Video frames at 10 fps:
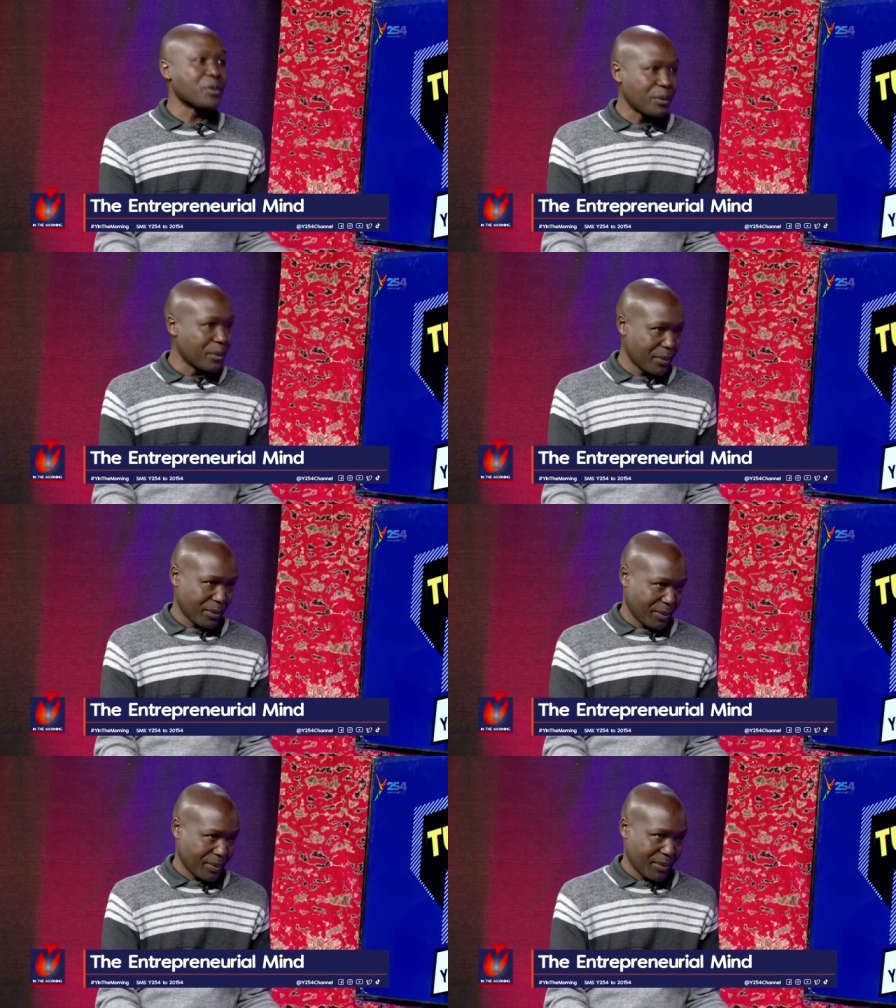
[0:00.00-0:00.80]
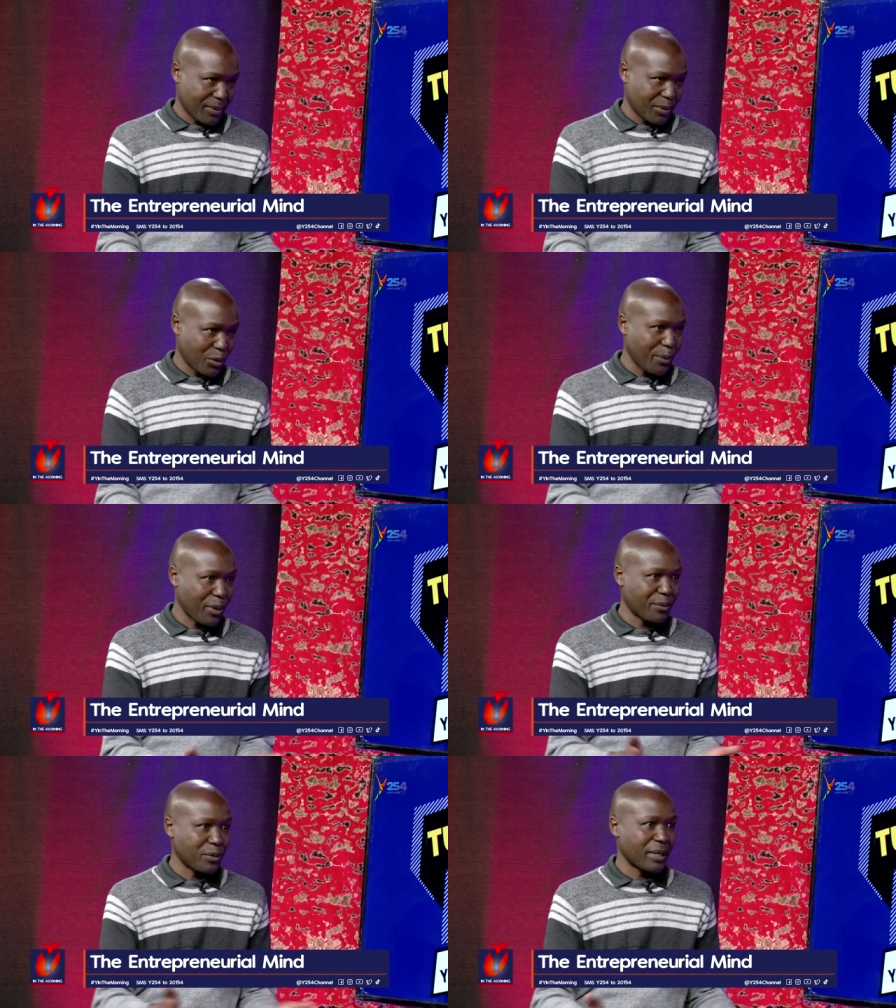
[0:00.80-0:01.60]
you, so
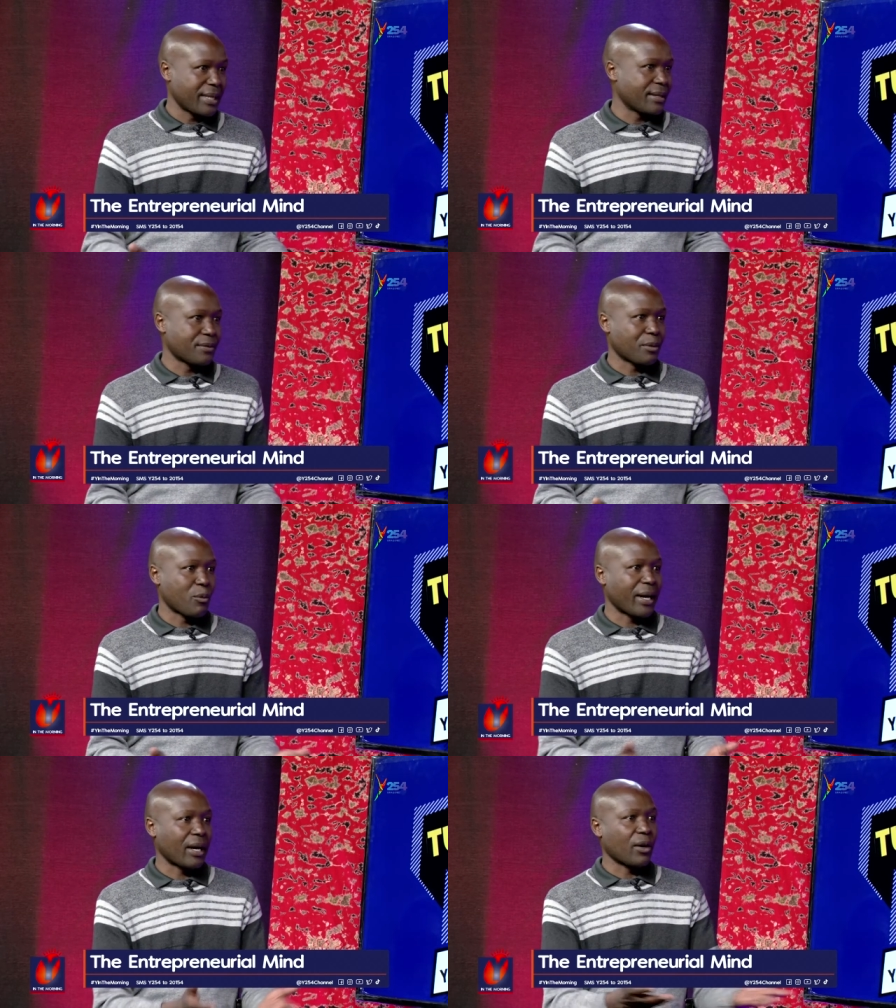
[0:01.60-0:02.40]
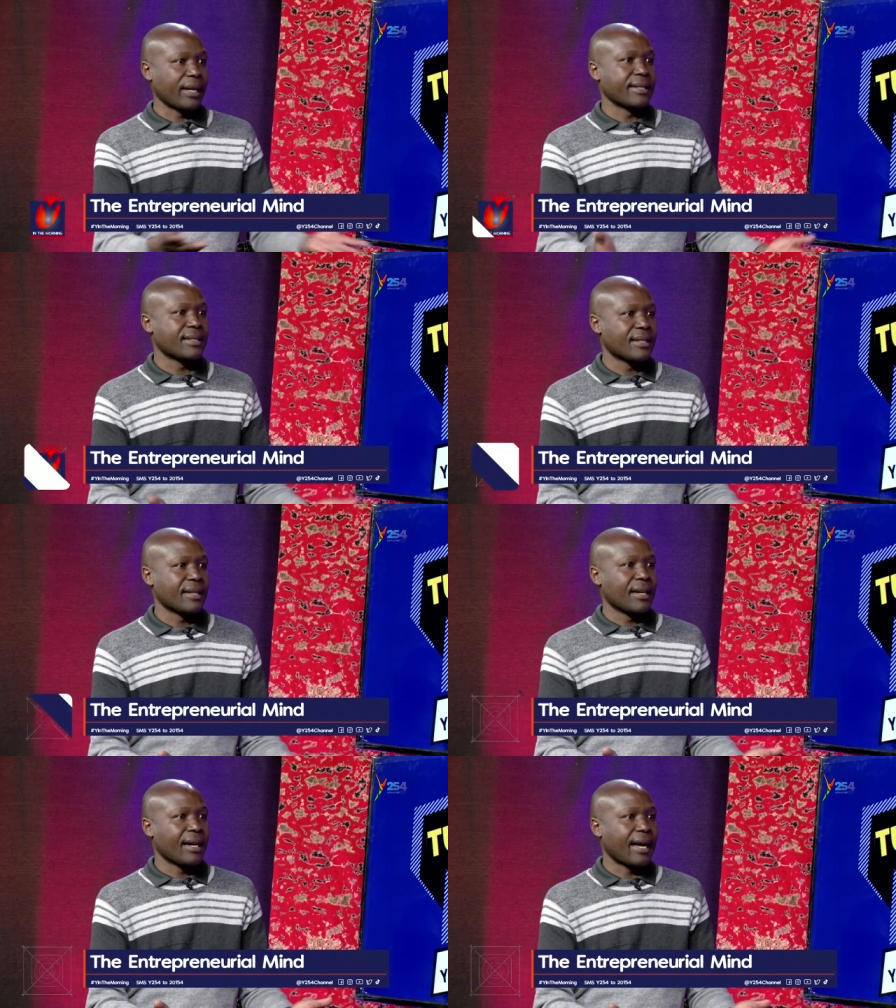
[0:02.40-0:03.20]
many of you, let's say, from one college,
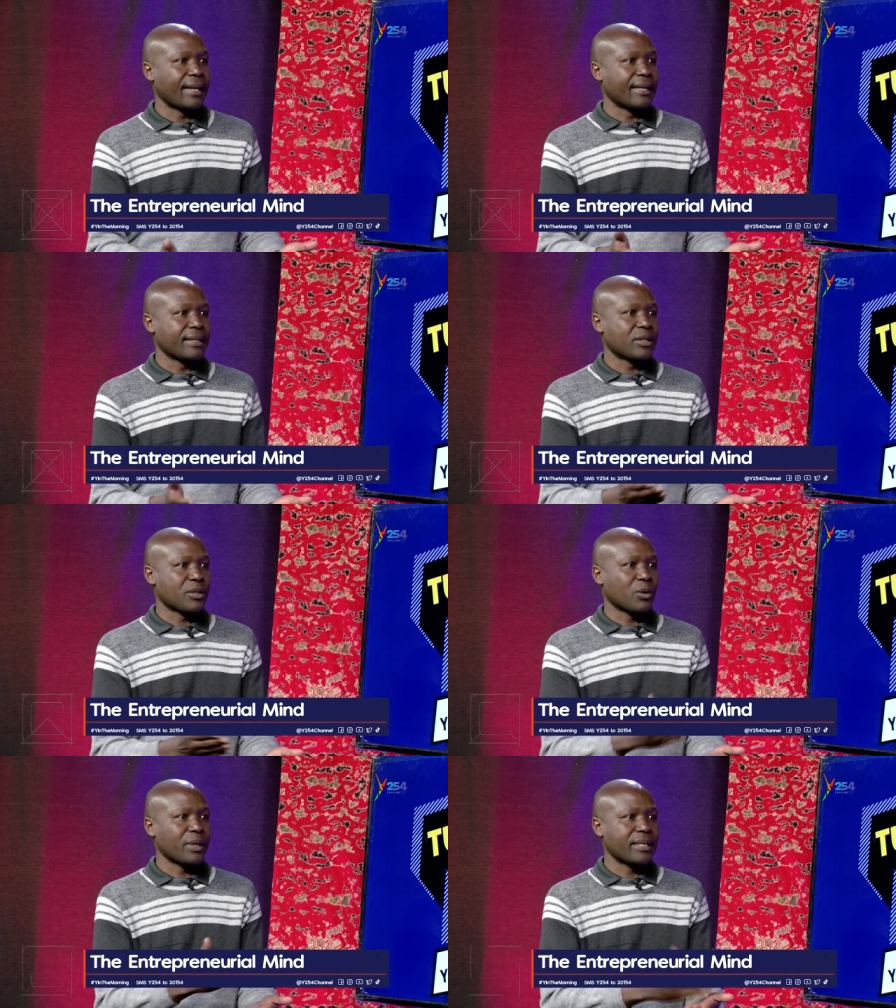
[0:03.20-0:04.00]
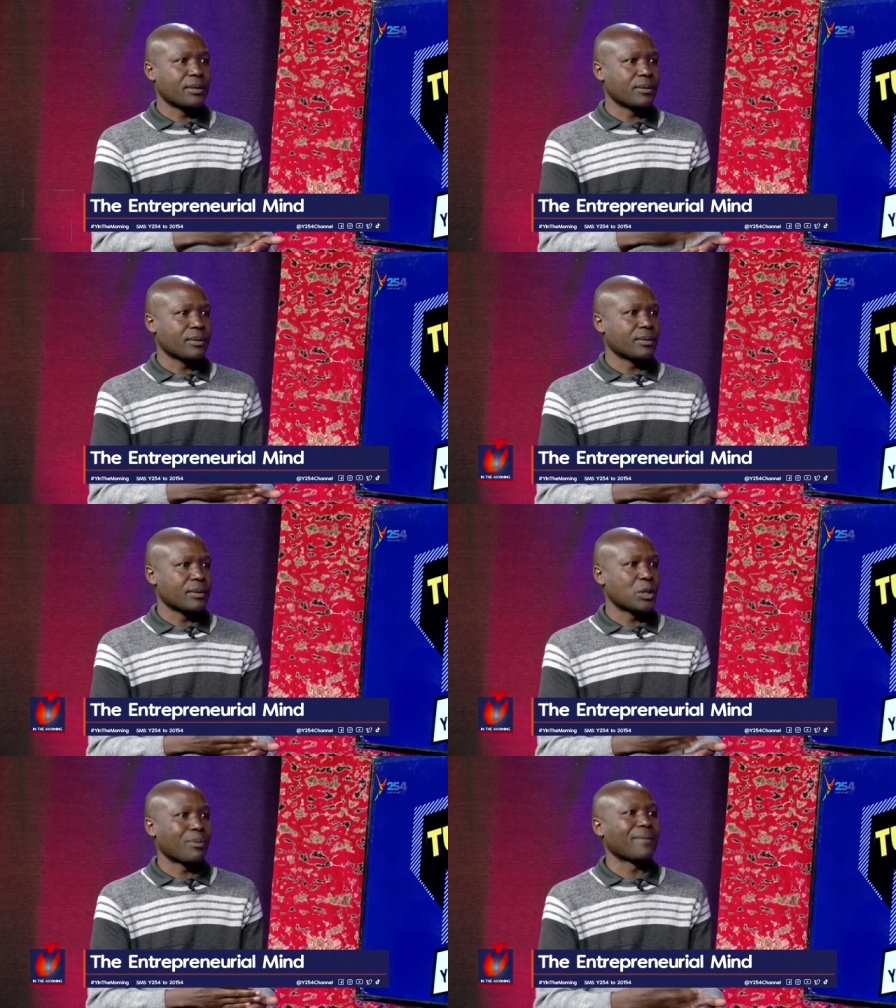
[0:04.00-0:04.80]
and there's so little
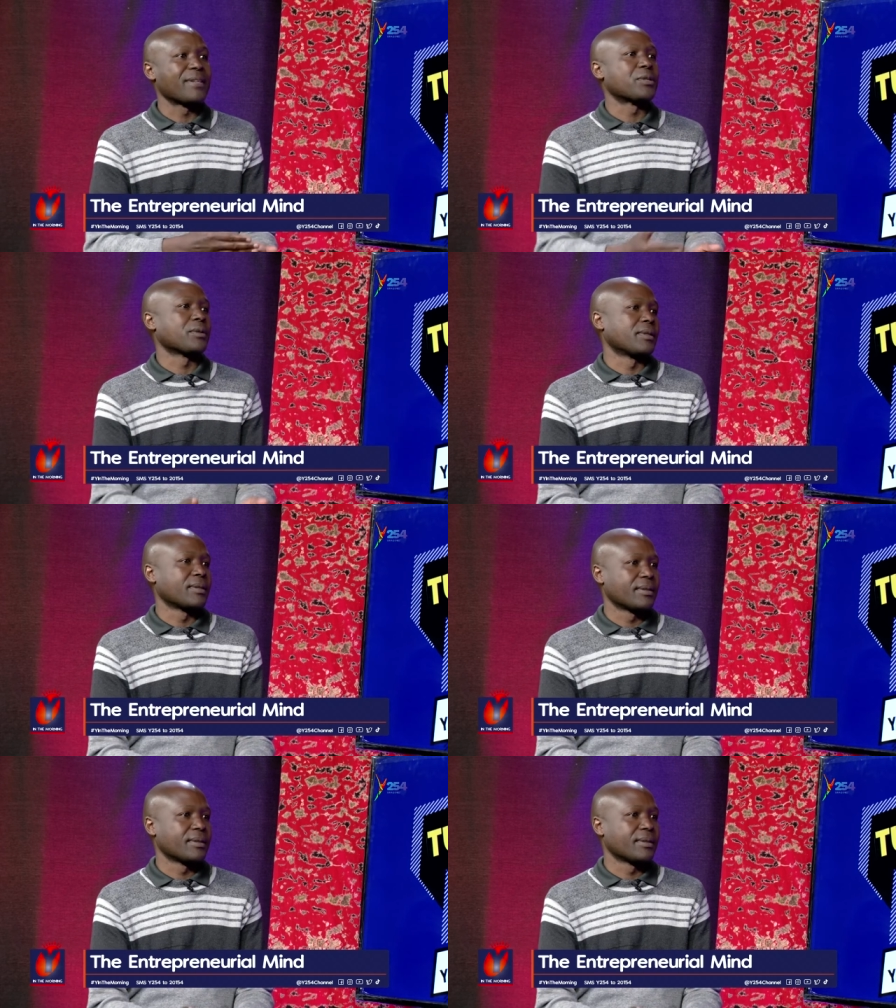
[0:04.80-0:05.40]
supervision.